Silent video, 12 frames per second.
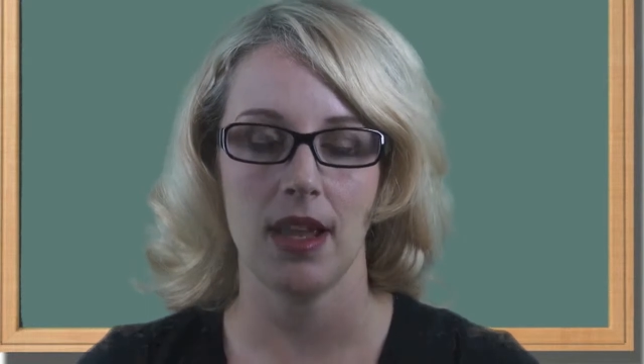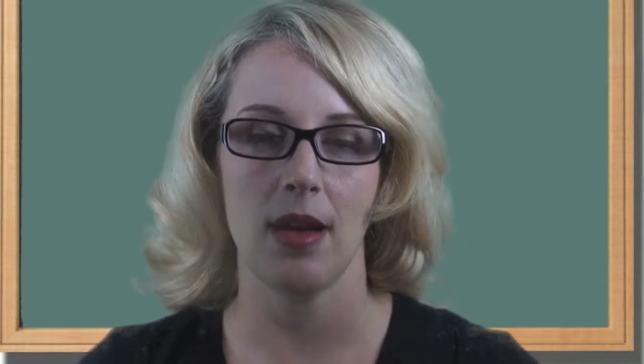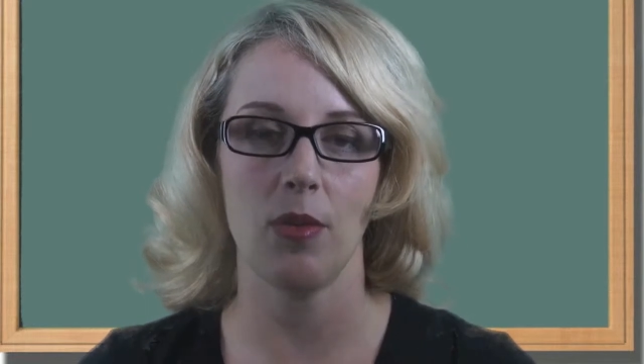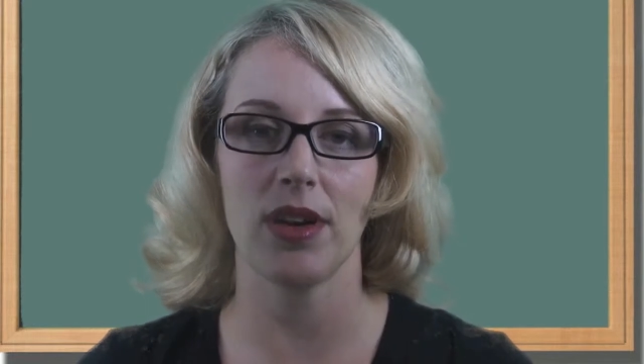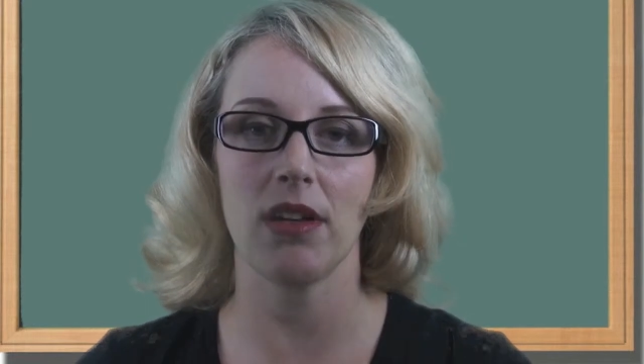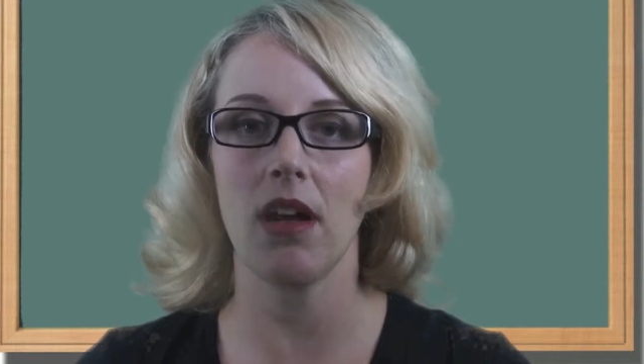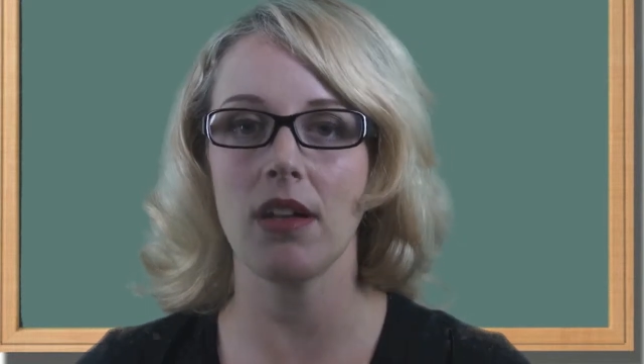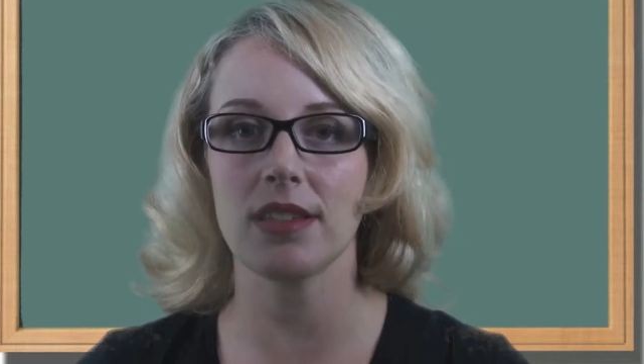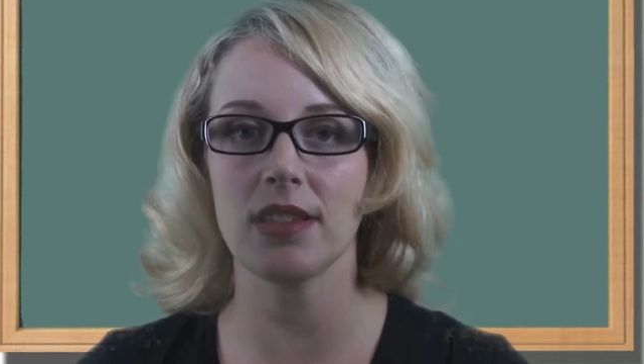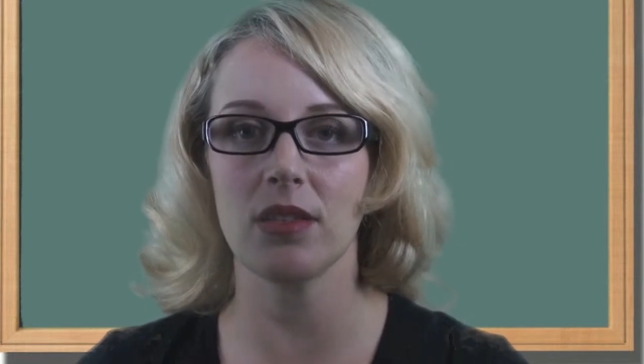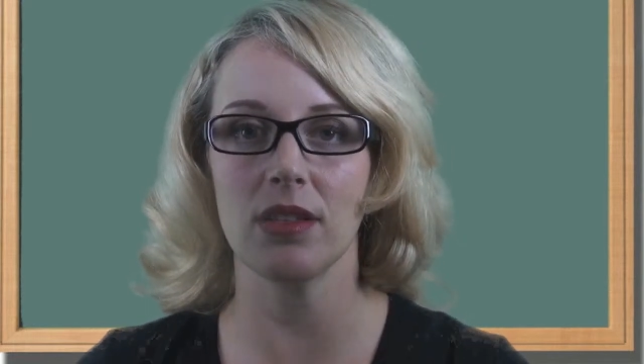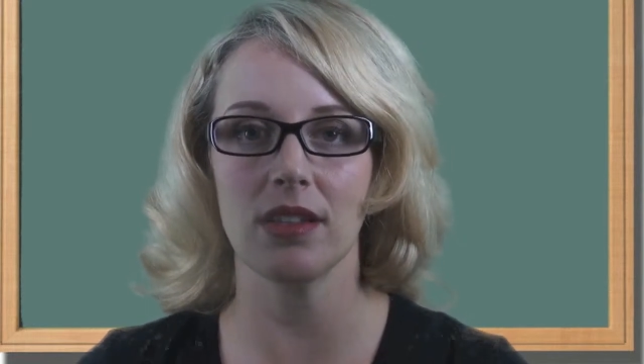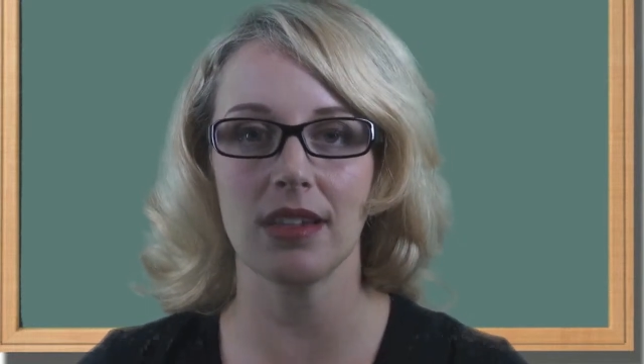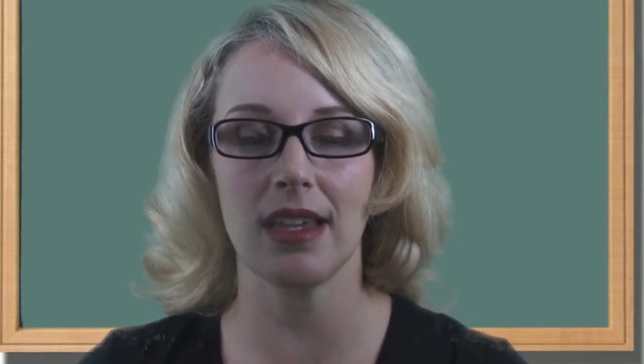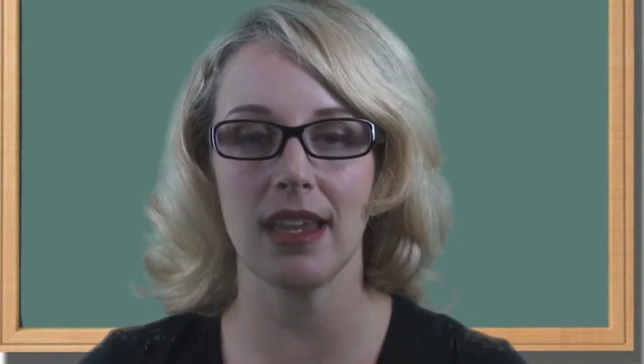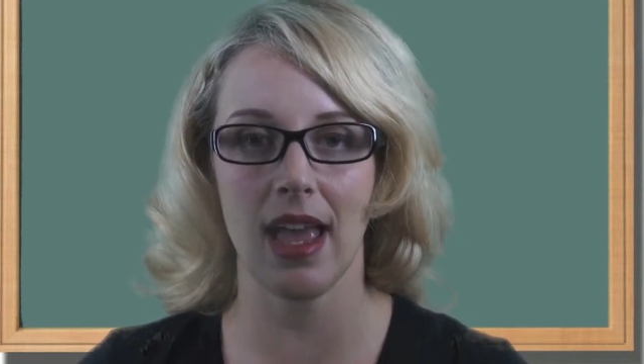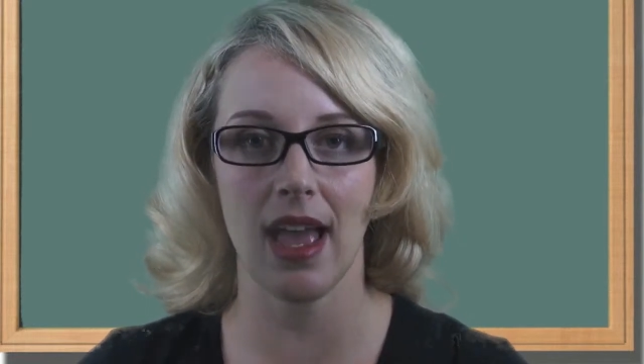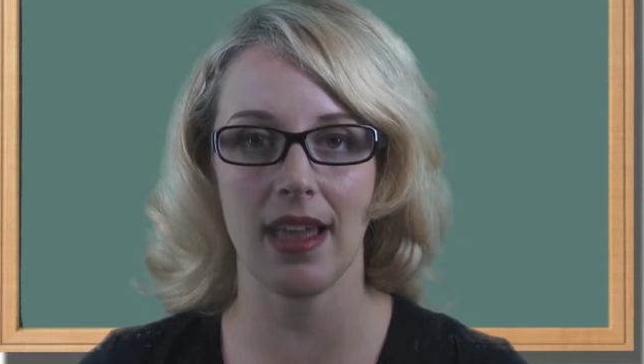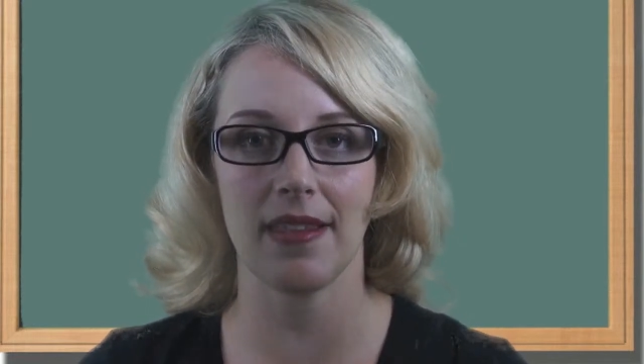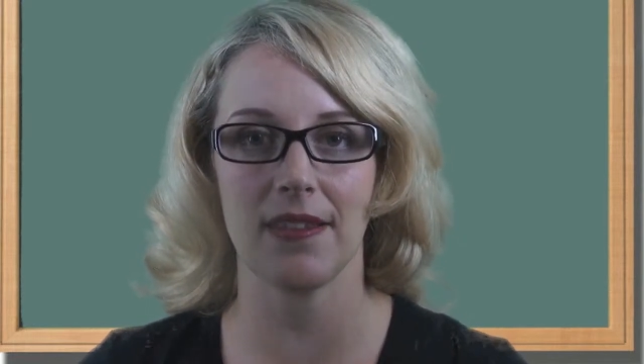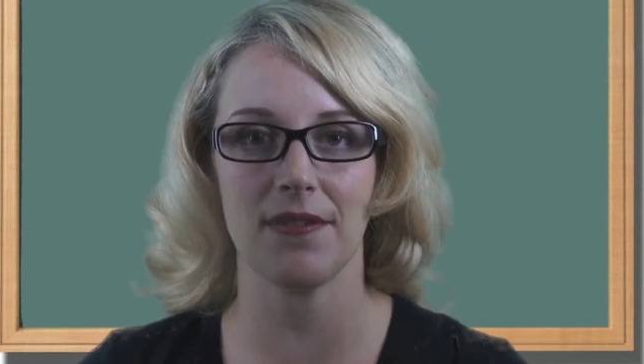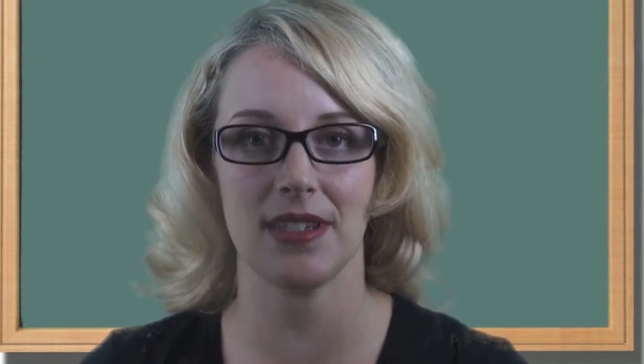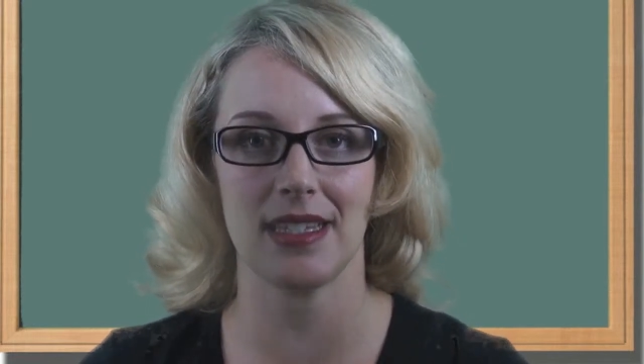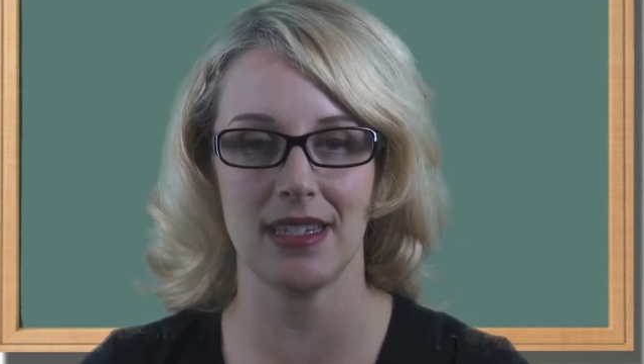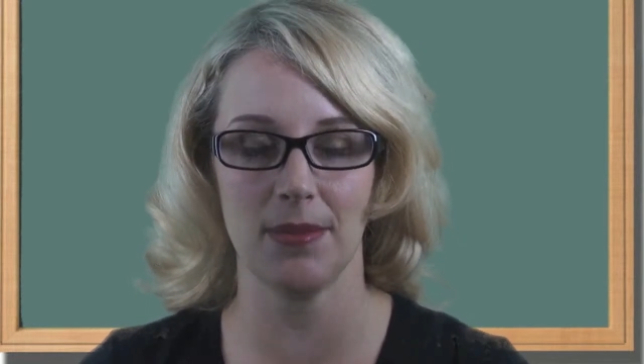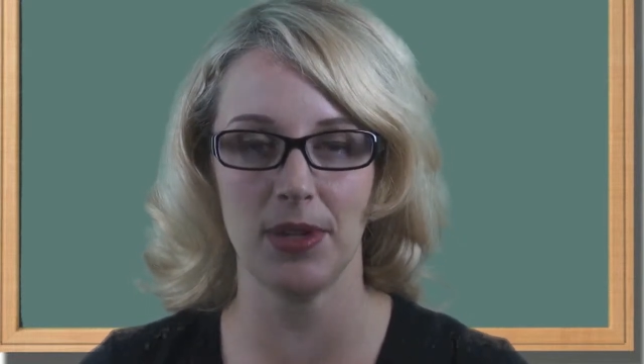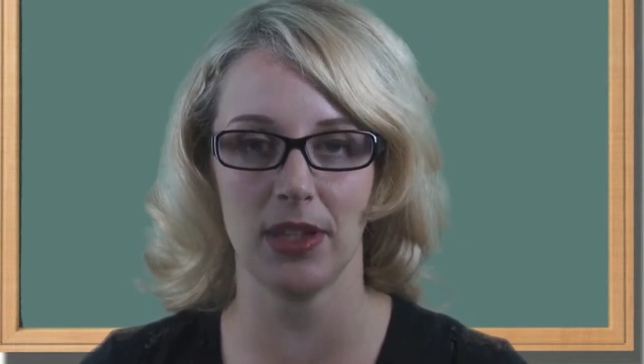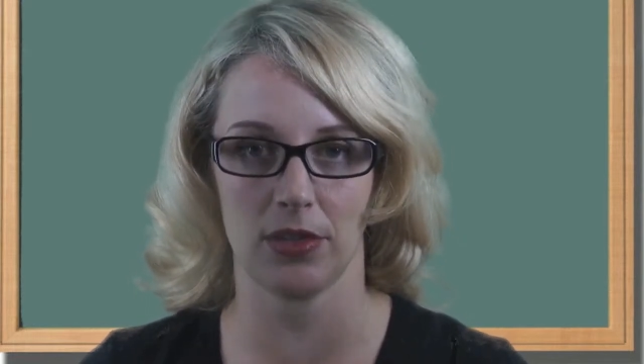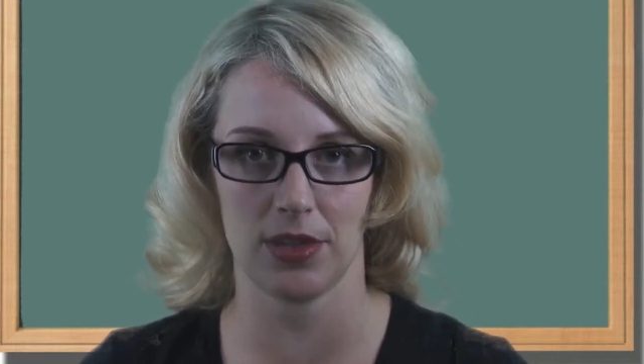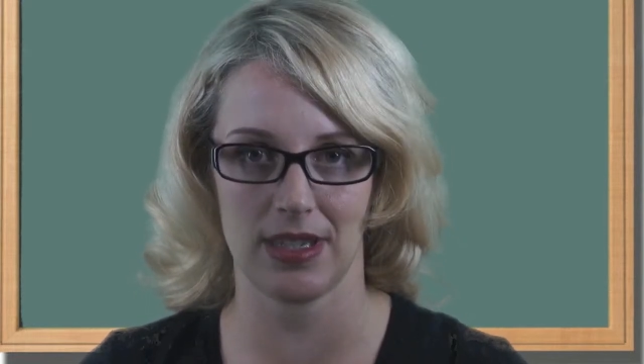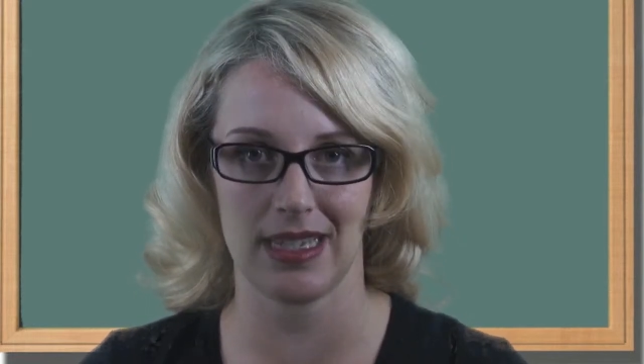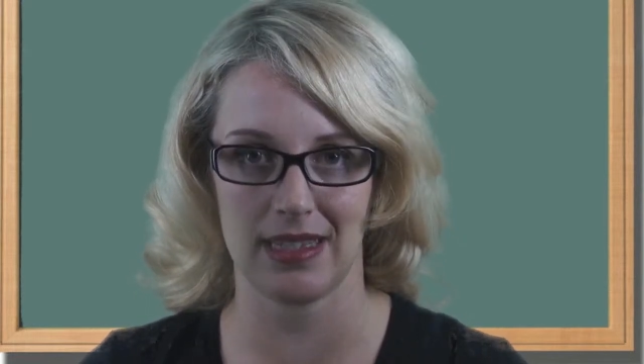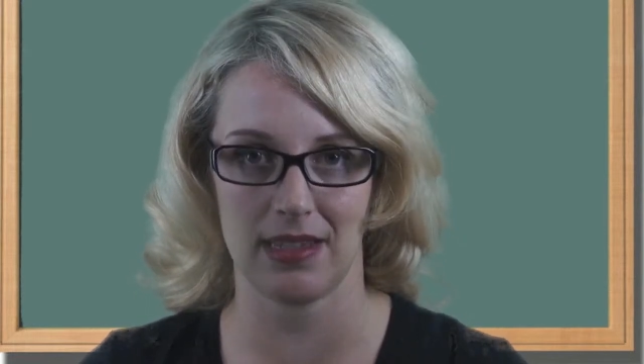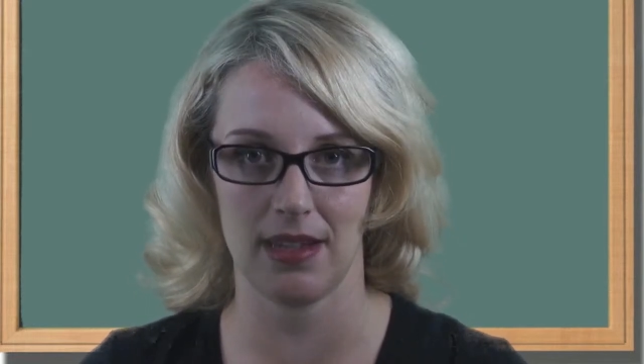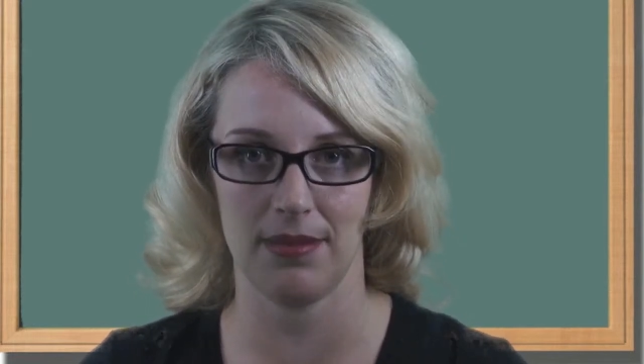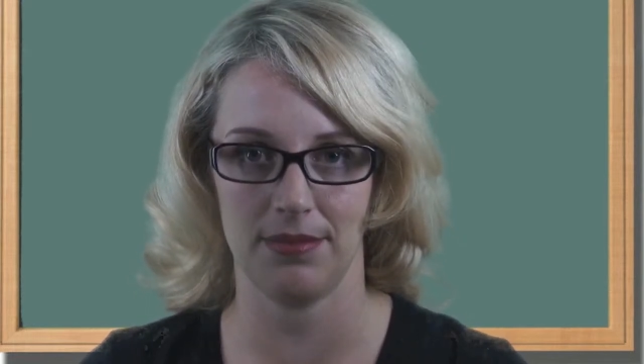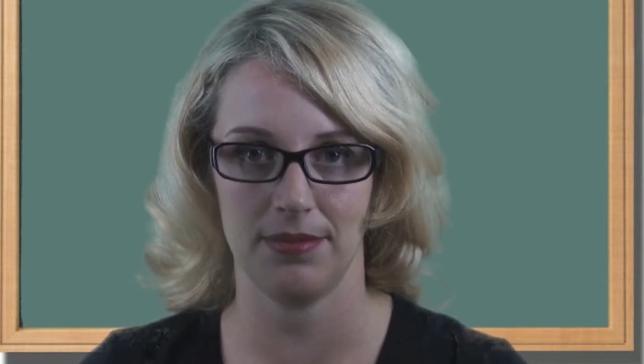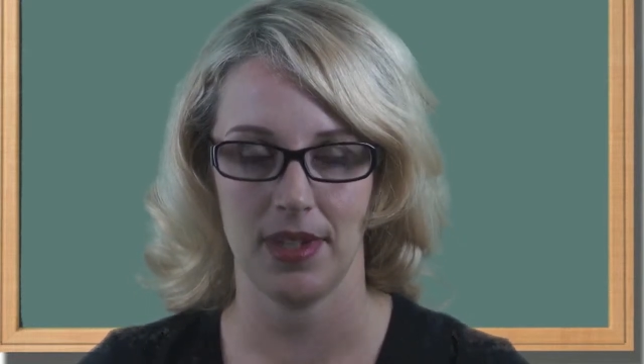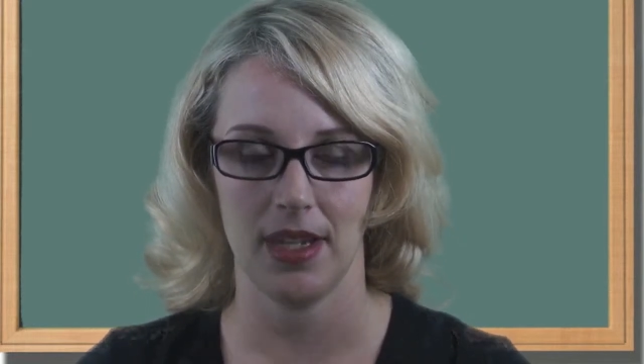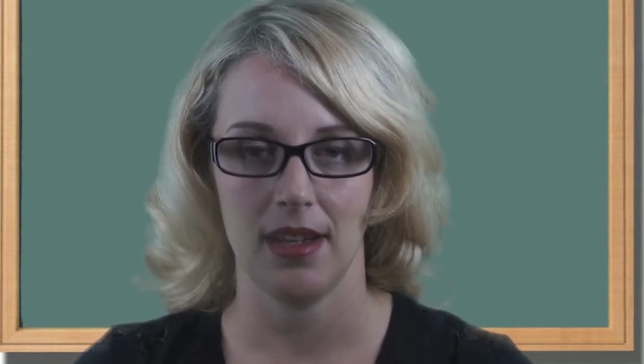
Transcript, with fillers: and we are also looking at the vestibular system.